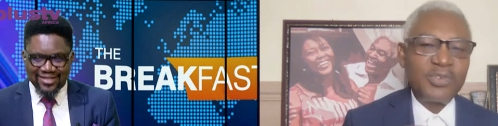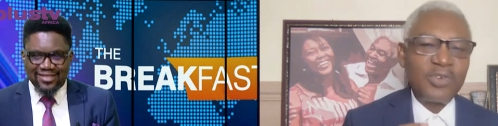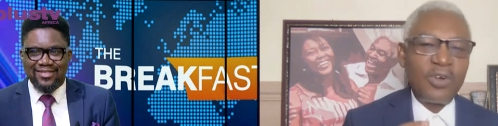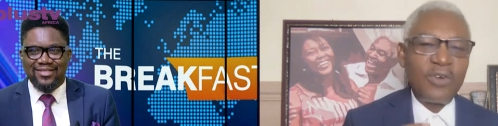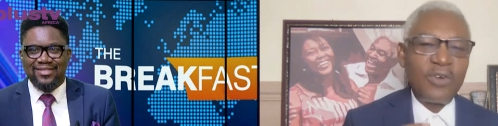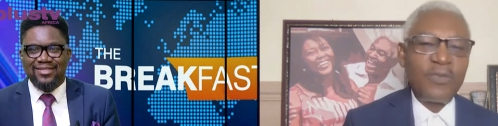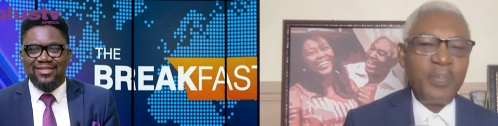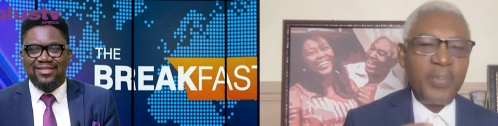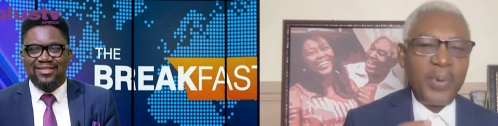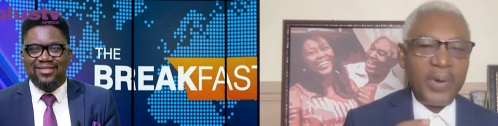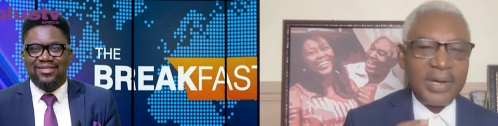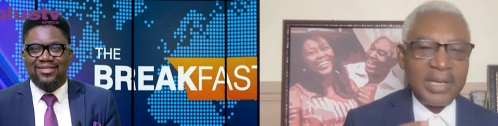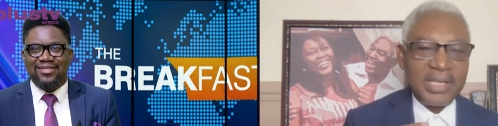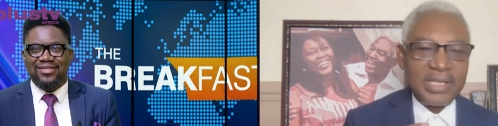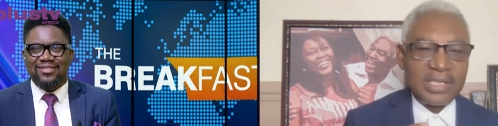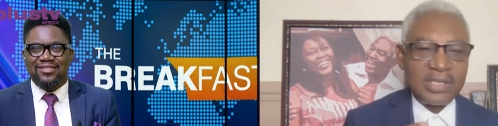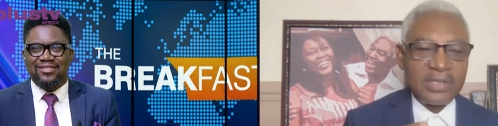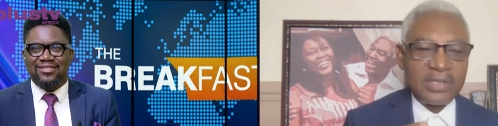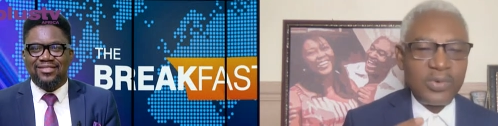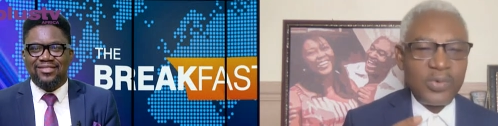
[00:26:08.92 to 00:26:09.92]
Speaker 1: of
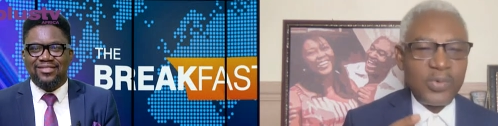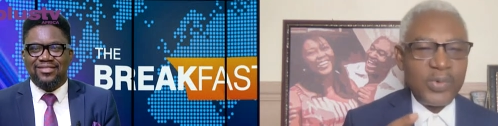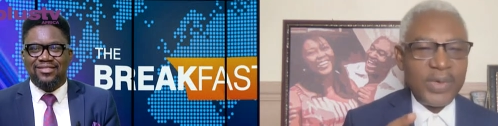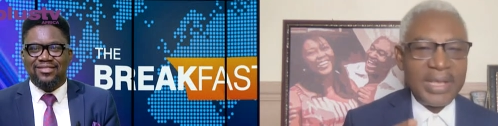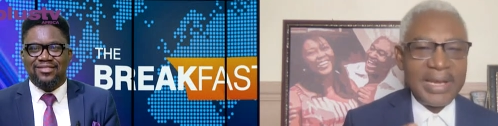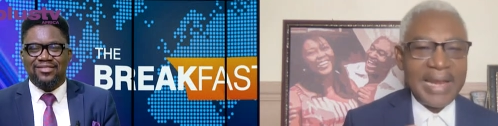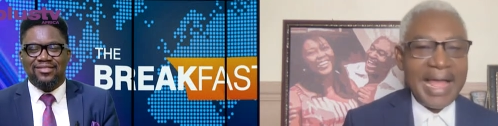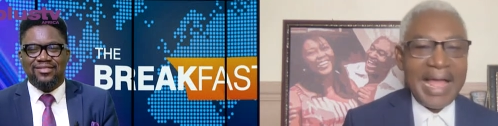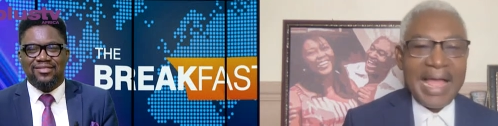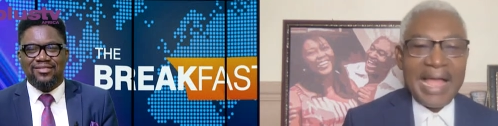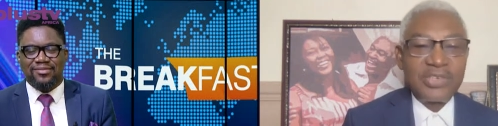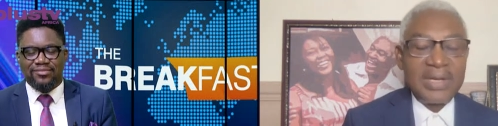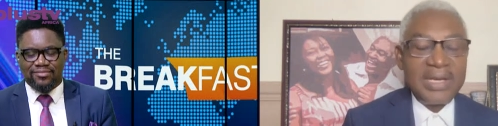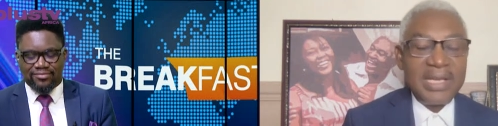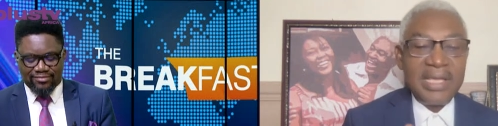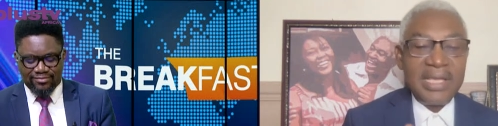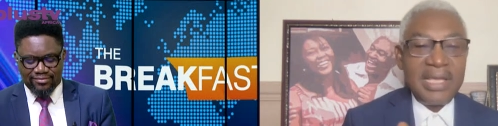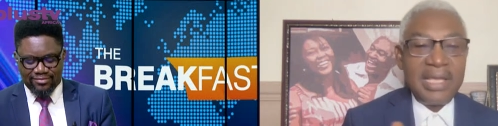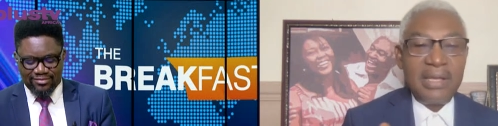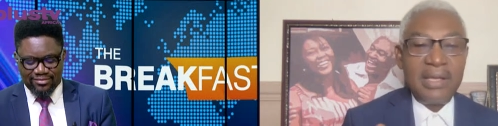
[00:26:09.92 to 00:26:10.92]
political will.
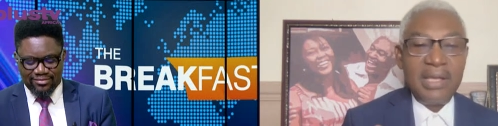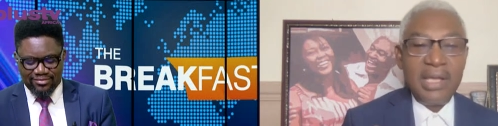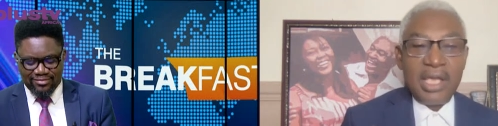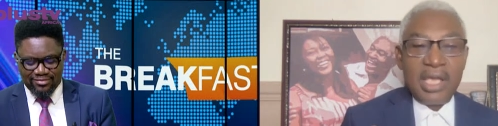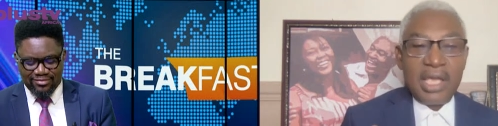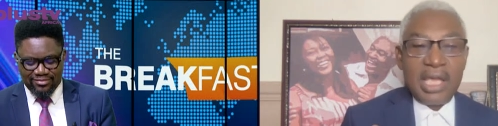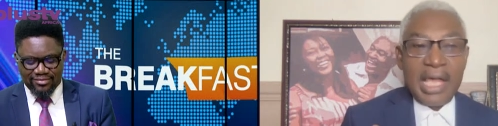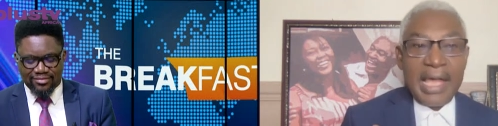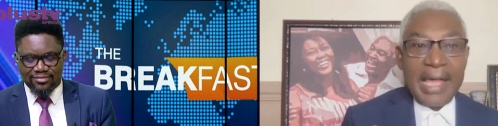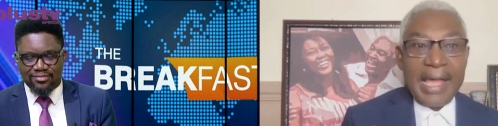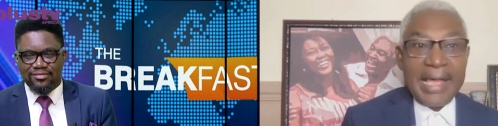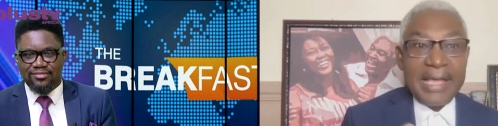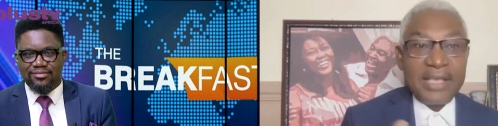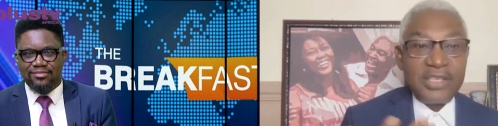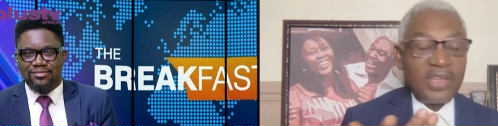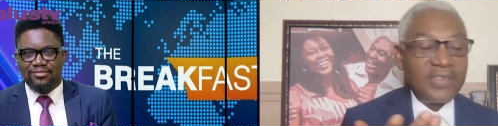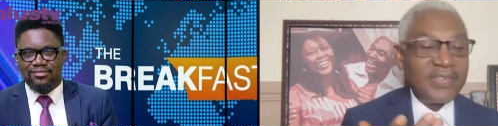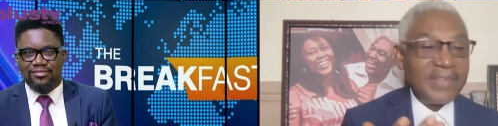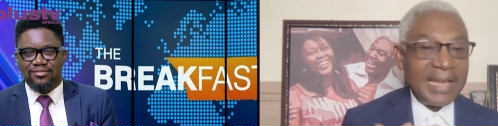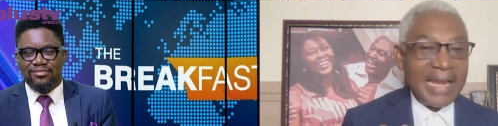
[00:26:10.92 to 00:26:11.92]
Actually,
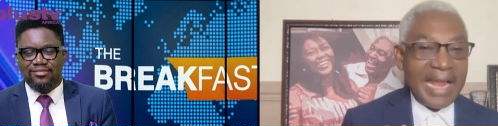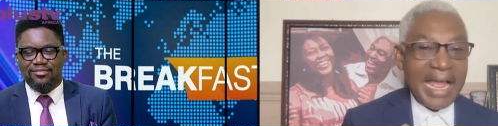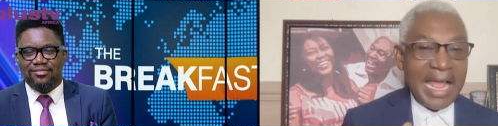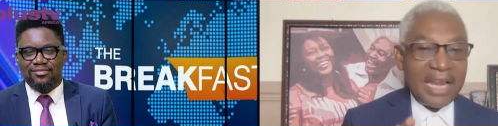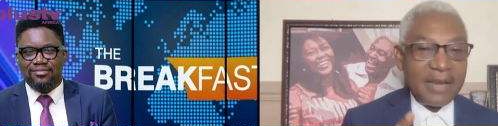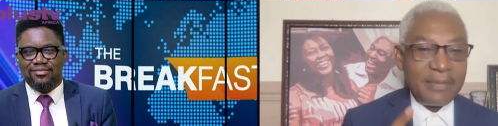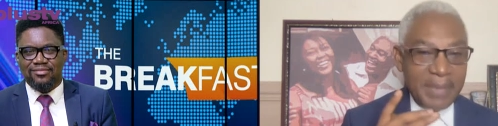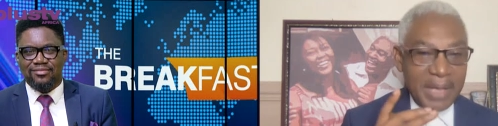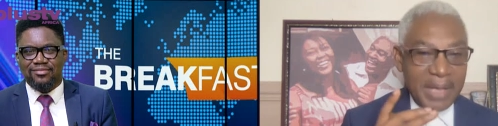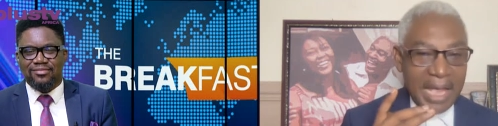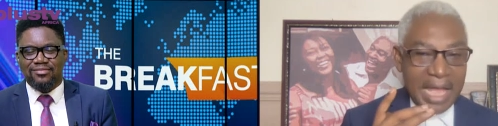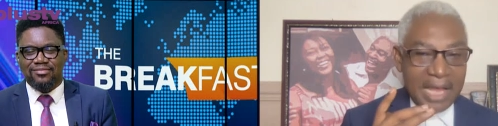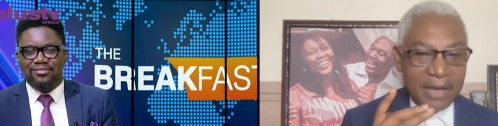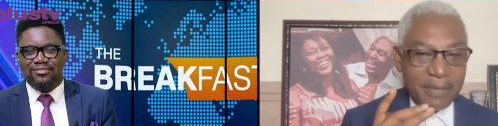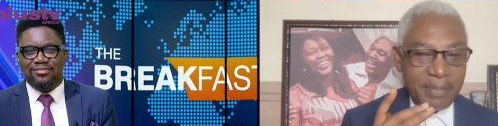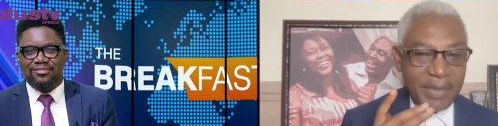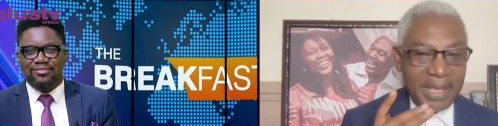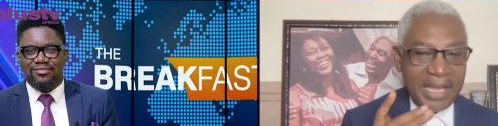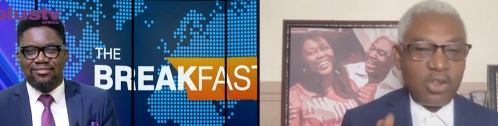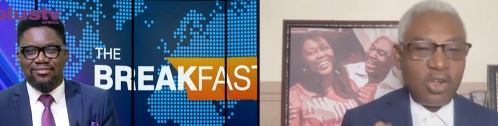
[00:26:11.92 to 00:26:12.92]
it's just that I'd,
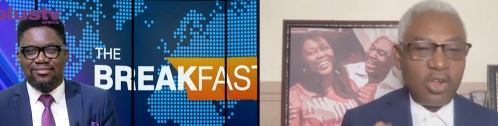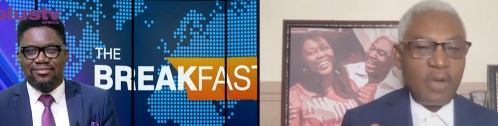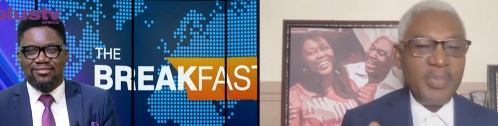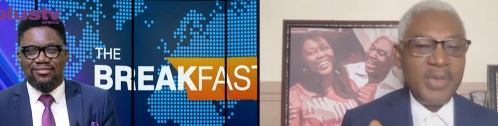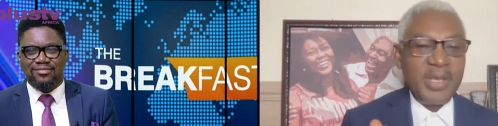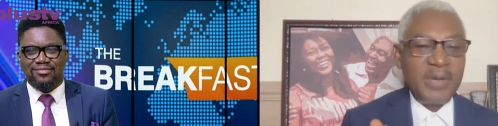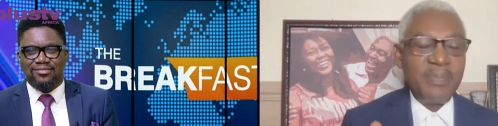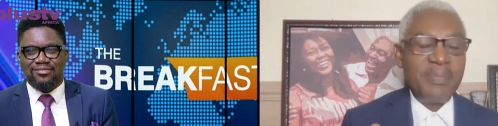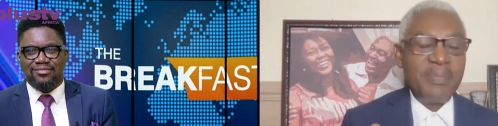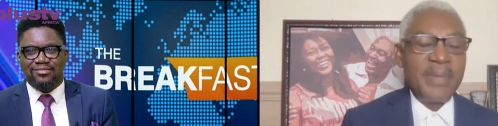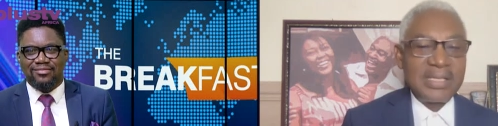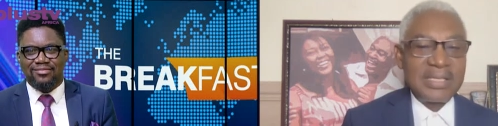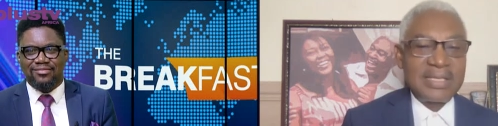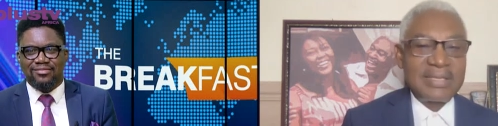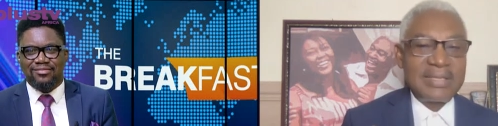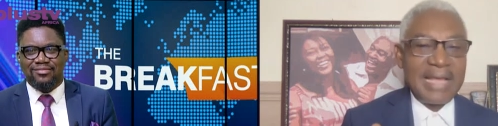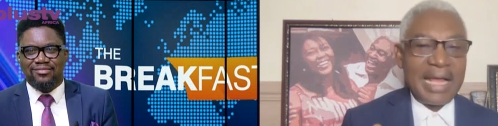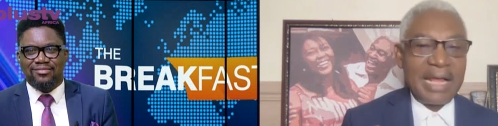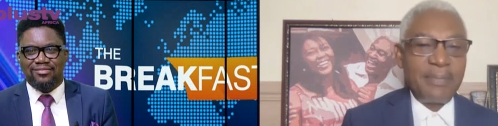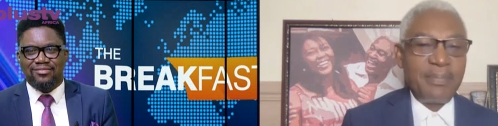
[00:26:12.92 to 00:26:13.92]
I'd made a
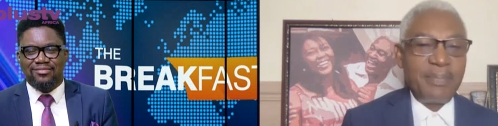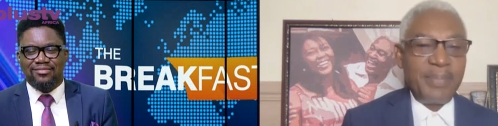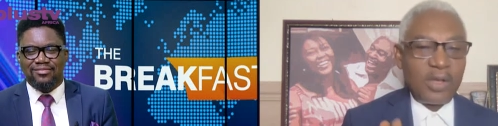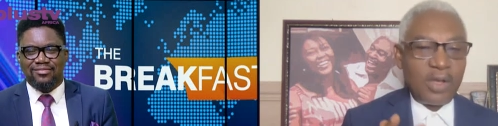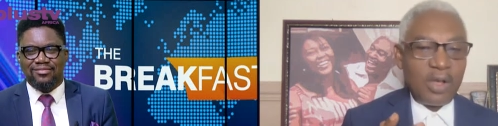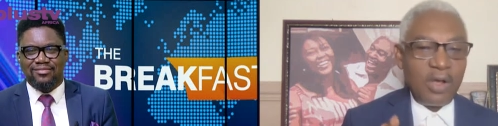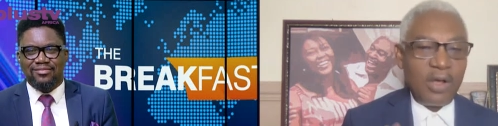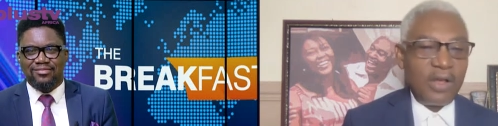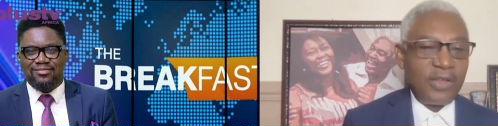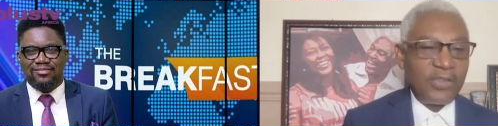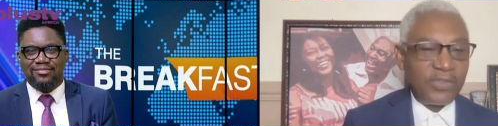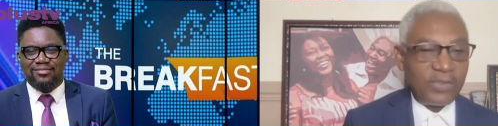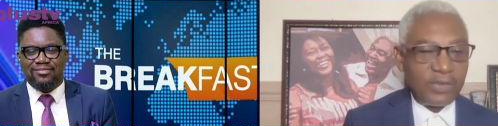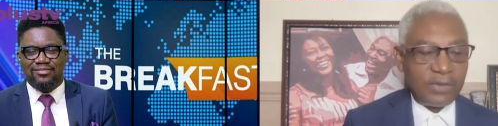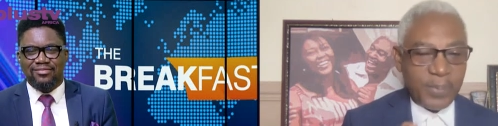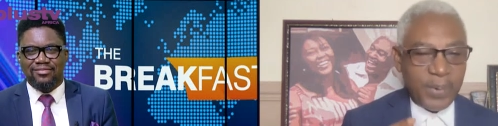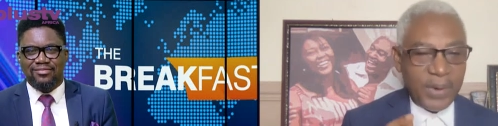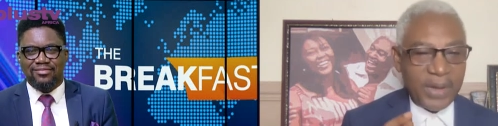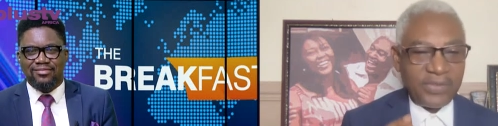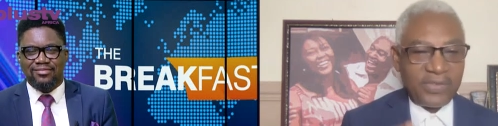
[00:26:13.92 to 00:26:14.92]
commitment that because
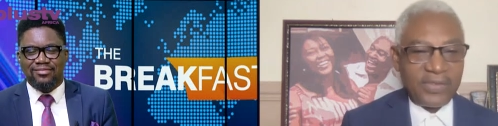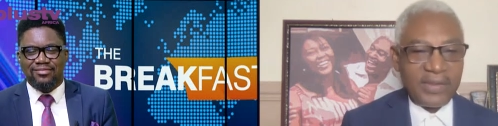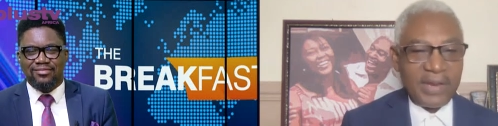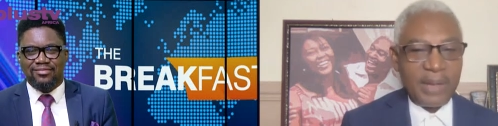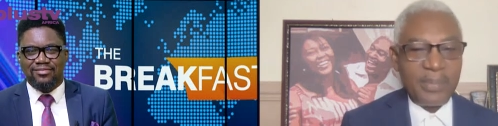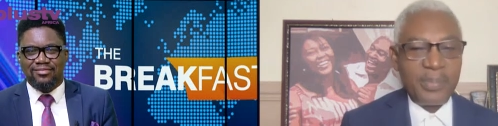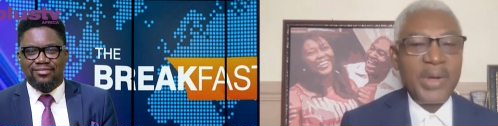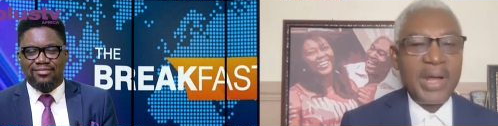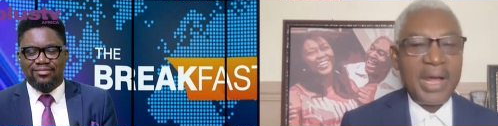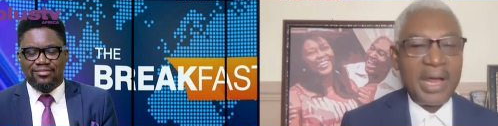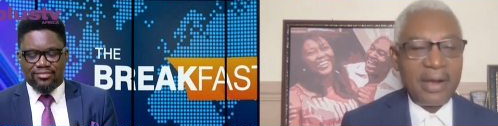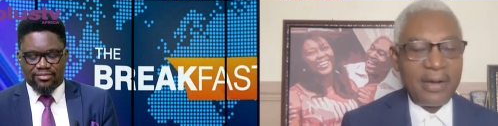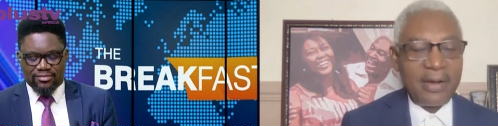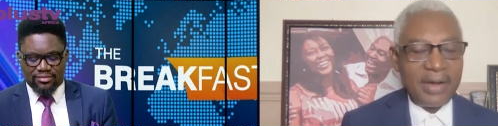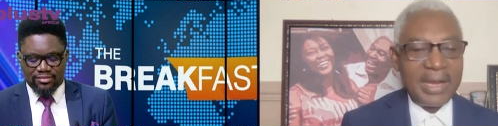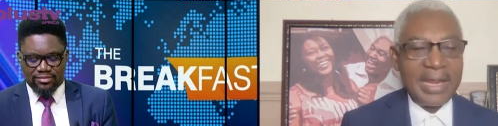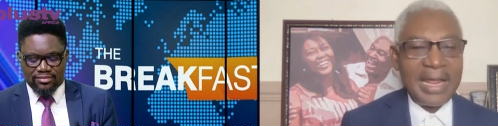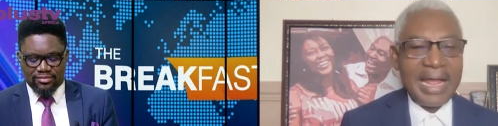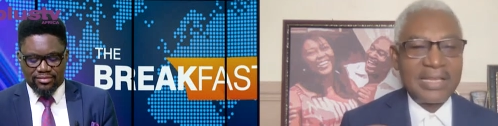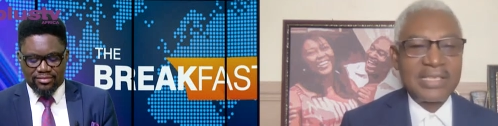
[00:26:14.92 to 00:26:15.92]
President
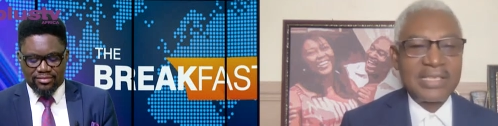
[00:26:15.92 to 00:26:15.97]
Buhari had